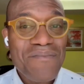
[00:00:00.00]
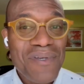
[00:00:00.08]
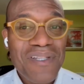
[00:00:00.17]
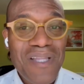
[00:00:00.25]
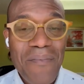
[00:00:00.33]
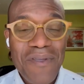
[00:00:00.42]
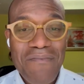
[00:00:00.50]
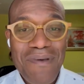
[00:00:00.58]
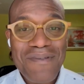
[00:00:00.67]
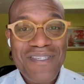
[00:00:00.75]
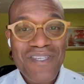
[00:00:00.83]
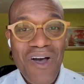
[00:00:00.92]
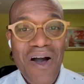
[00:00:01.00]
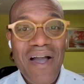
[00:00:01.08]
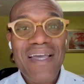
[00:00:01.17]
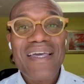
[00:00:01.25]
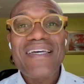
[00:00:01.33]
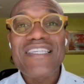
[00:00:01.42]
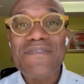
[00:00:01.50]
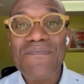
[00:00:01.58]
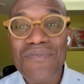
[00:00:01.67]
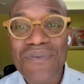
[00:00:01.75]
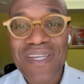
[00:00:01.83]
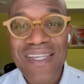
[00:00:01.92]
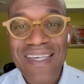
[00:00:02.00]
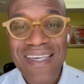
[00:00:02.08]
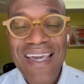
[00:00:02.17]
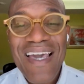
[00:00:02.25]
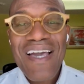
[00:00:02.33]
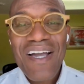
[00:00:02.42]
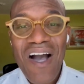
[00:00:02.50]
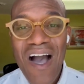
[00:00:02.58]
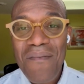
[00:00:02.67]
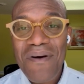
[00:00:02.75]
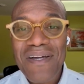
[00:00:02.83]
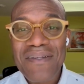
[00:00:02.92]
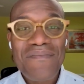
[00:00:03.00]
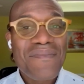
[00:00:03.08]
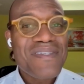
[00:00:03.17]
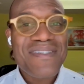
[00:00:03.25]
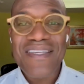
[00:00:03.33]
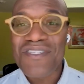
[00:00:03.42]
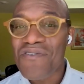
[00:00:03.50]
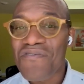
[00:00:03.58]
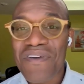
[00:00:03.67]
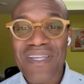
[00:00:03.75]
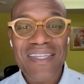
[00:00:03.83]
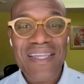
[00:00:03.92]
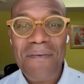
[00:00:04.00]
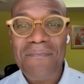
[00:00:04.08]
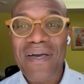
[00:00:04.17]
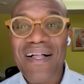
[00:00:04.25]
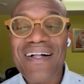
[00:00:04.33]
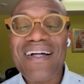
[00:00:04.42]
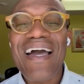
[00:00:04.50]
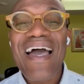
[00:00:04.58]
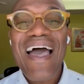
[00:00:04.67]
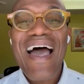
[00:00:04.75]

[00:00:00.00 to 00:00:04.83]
build up on your baby's tongue is pretty common since you're feeding them milk,